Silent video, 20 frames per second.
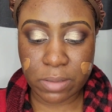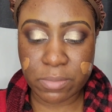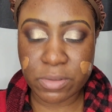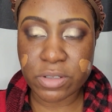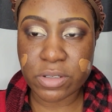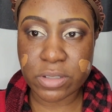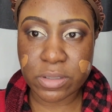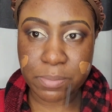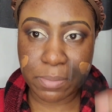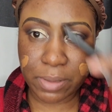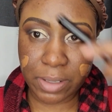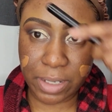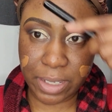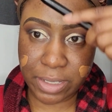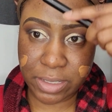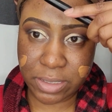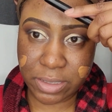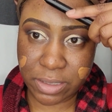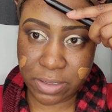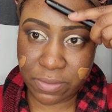Let me just
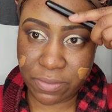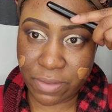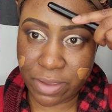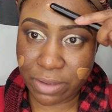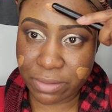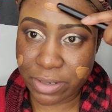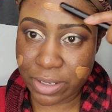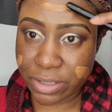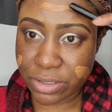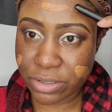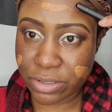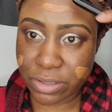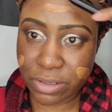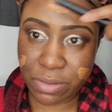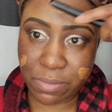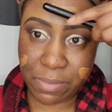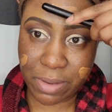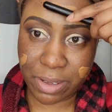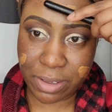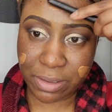place the
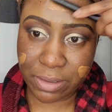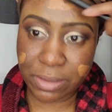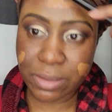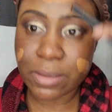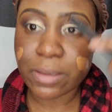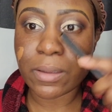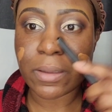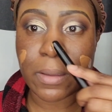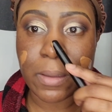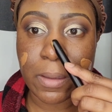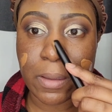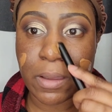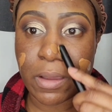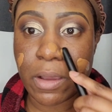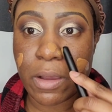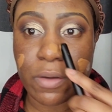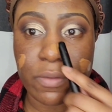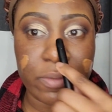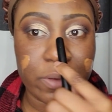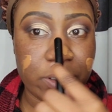foundation on my,
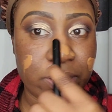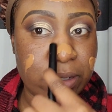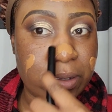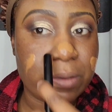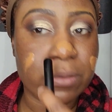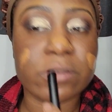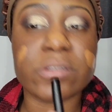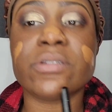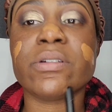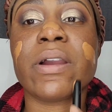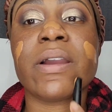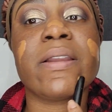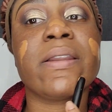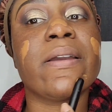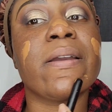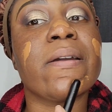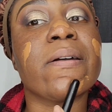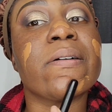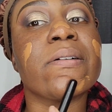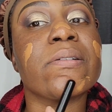hopefully it don't dry
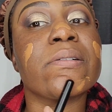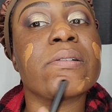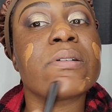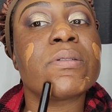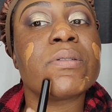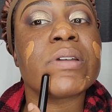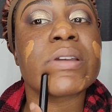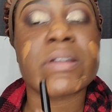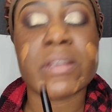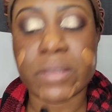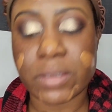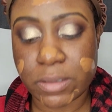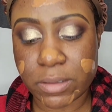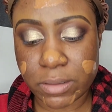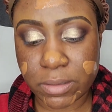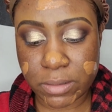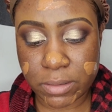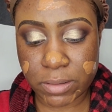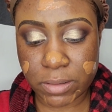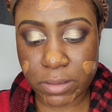down quickly.
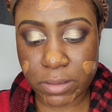